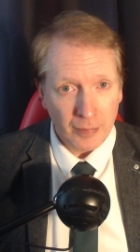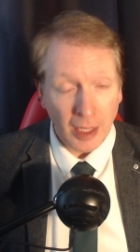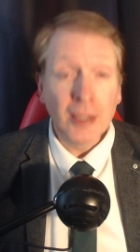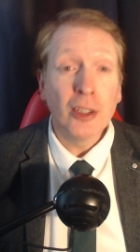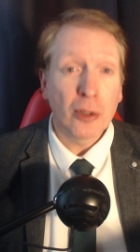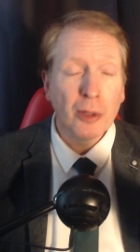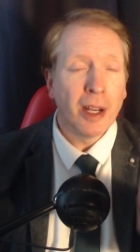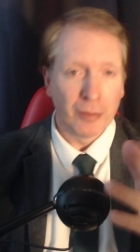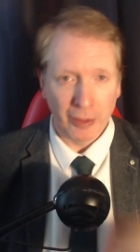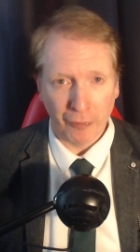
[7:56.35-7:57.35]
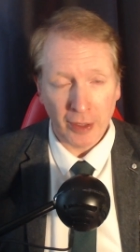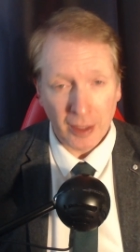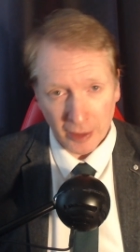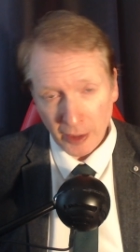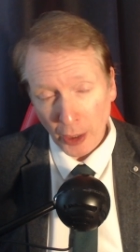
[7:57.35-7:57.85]
And you're going to have to figure
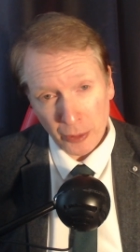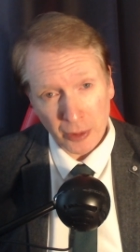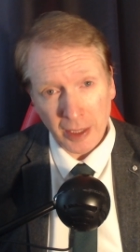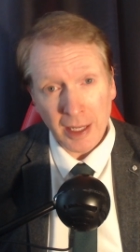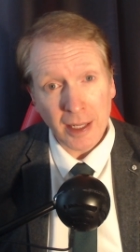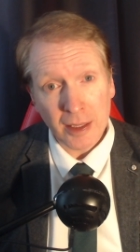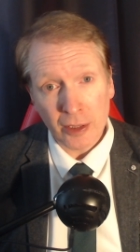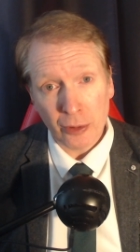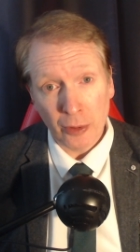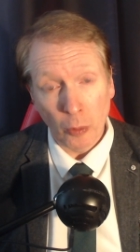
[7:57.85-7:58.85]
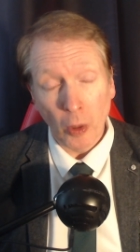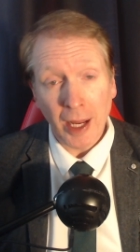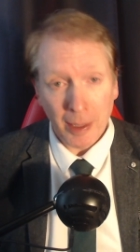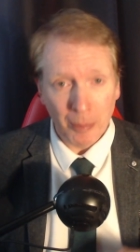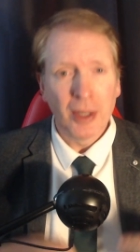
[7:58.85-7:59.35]
out how to connect it to the web,